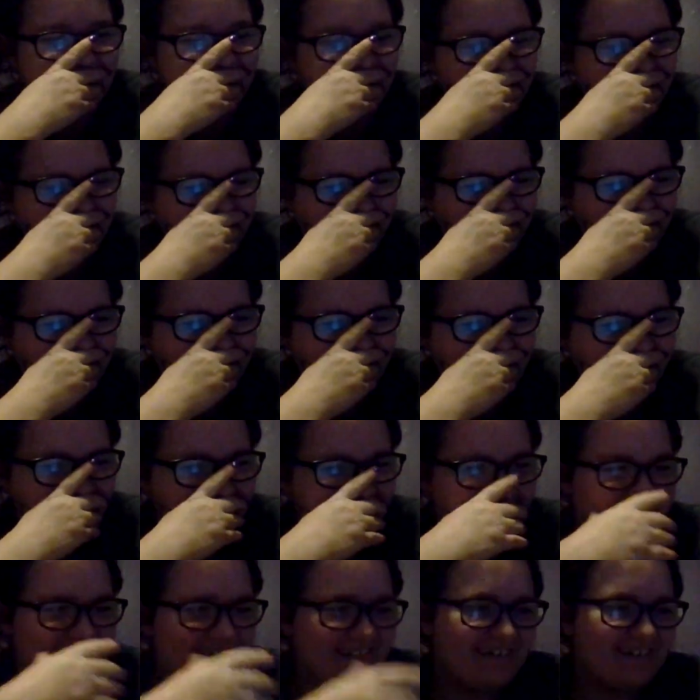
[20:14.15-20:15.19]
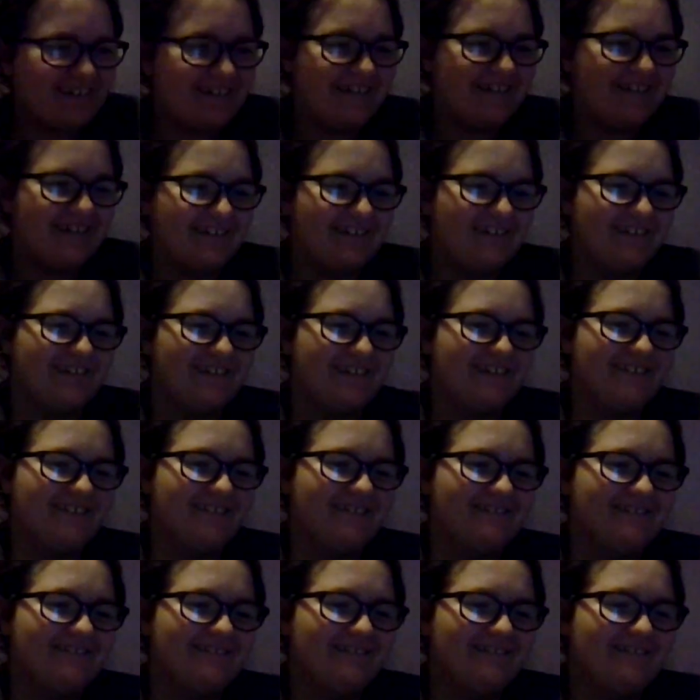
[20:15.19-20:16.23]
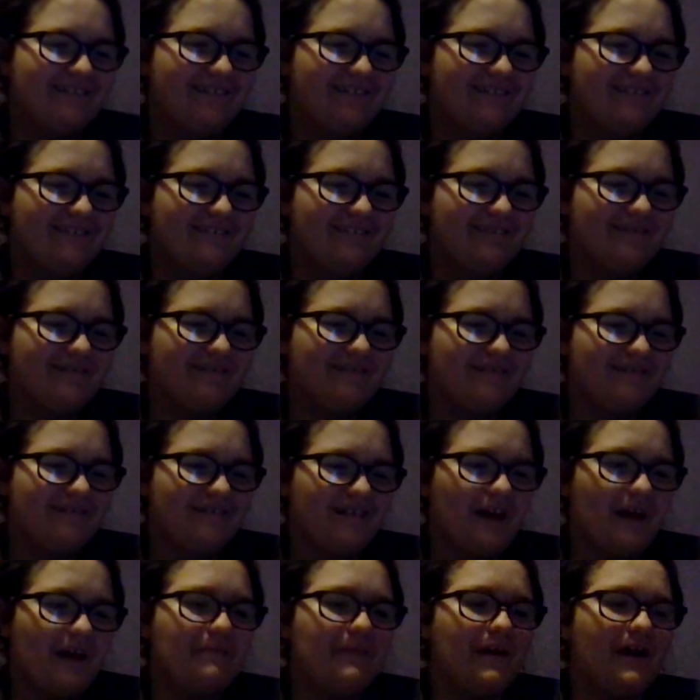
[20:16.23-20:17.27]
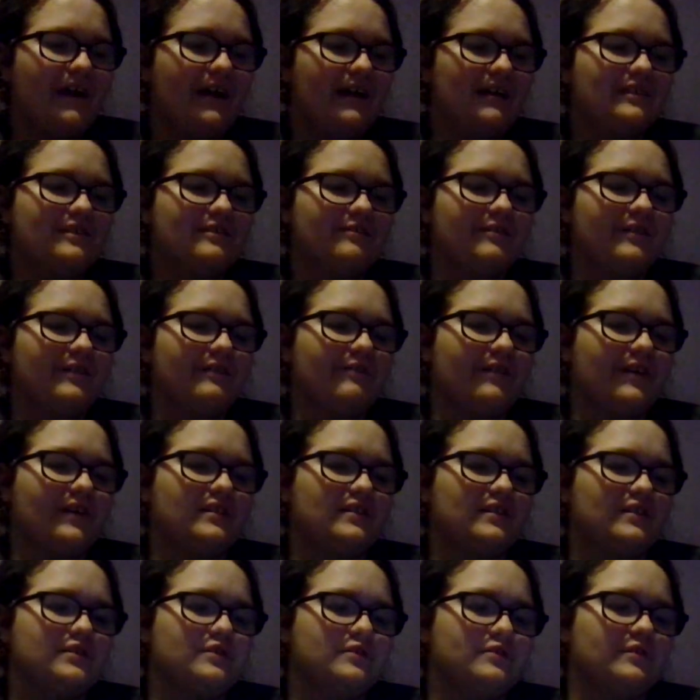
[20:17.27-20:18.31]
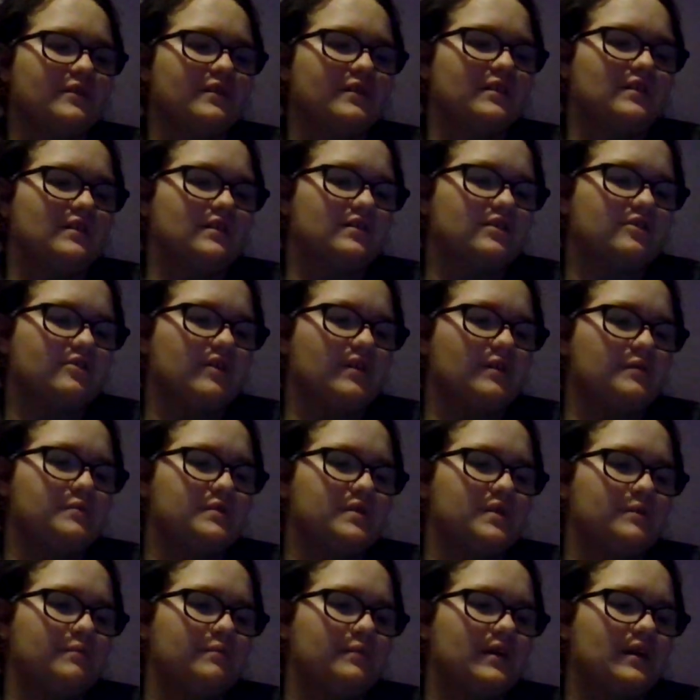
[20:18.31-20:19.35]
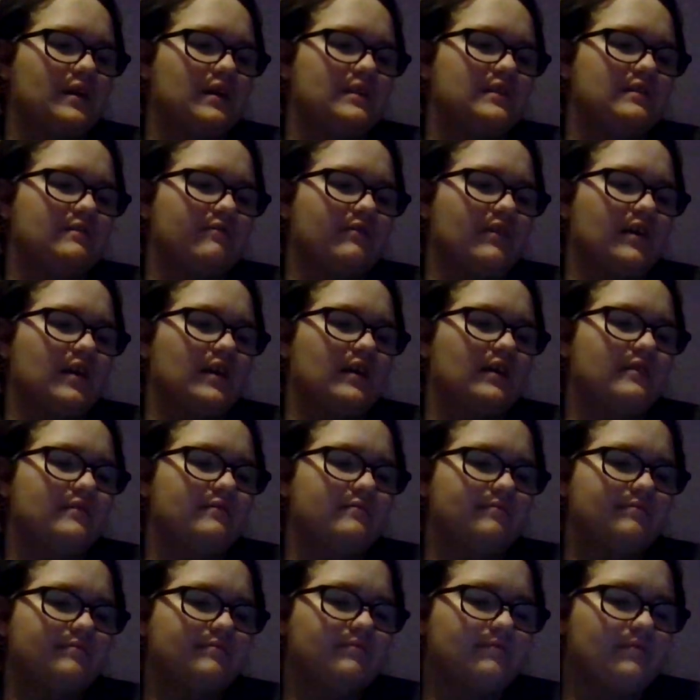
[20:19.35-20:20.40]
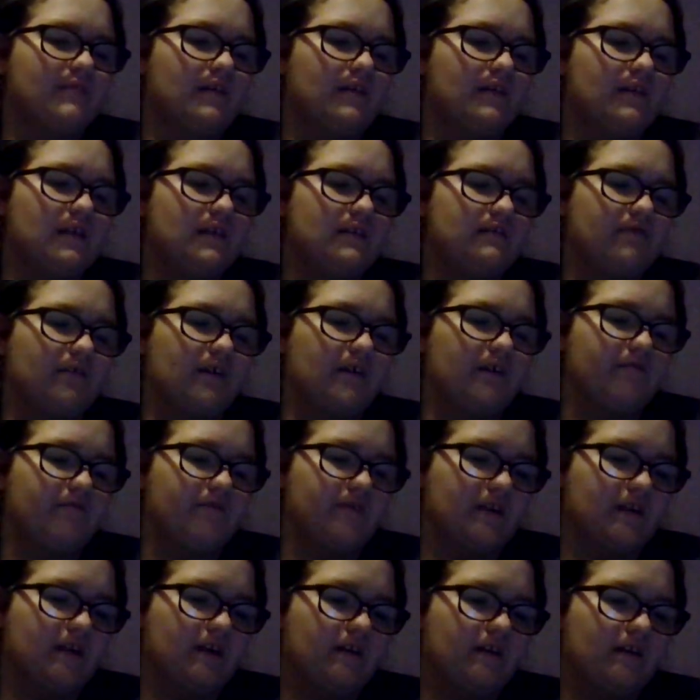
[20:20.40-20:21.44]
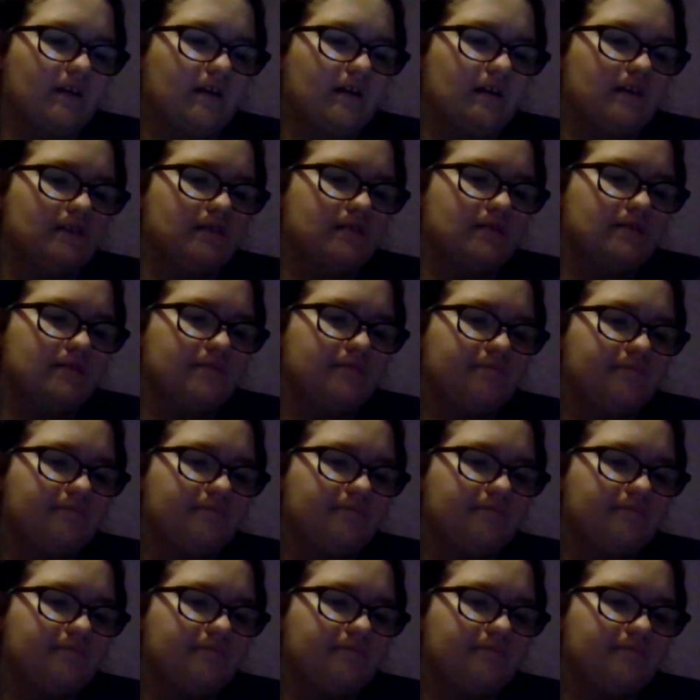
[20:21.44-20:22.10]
oh my god. I might have to rewrite the story description, but it's fine. It's fine for now, I guess.